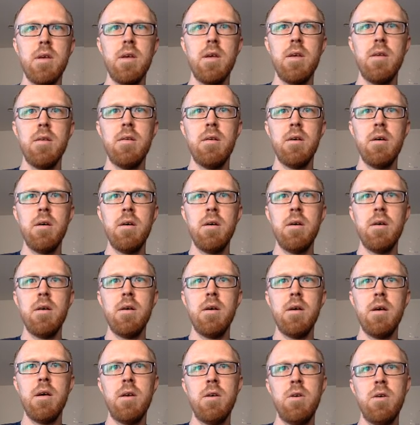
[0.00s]
Nah,
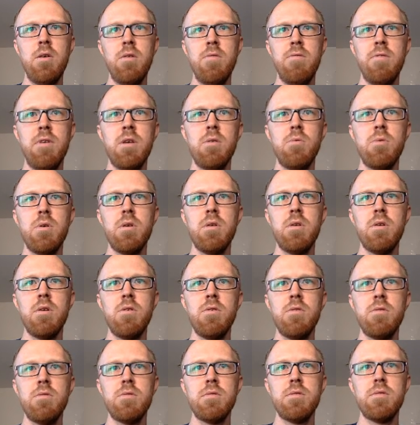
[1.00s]
I don't know if anyone
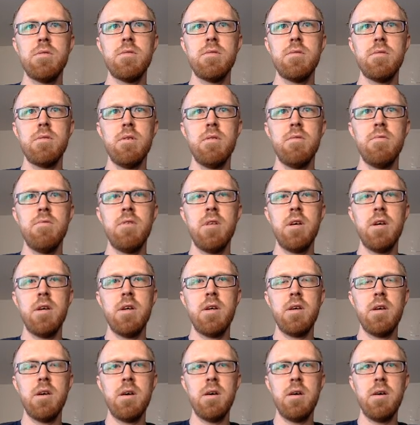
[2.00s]
knows of like
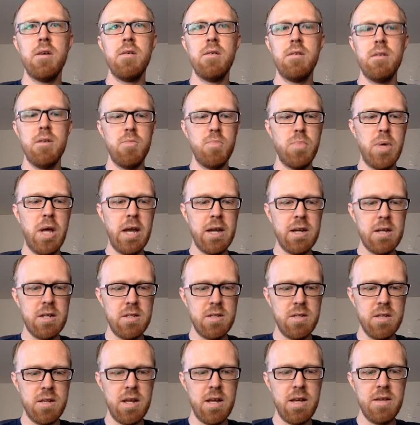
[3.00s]
a package
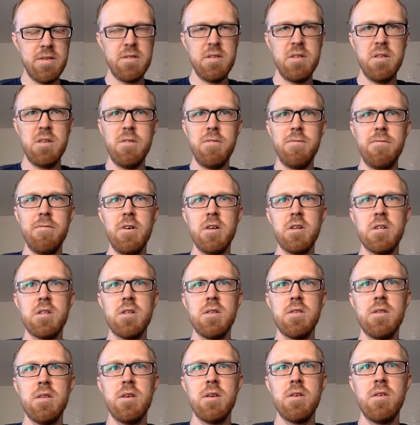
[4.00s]
that has a good function
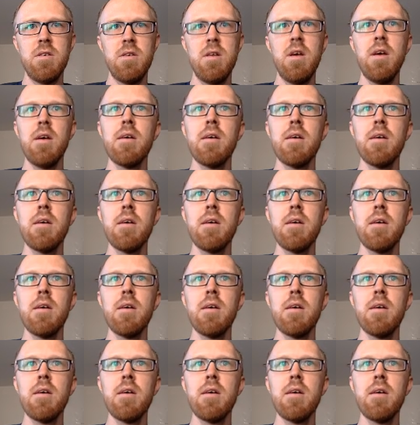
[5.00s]
that could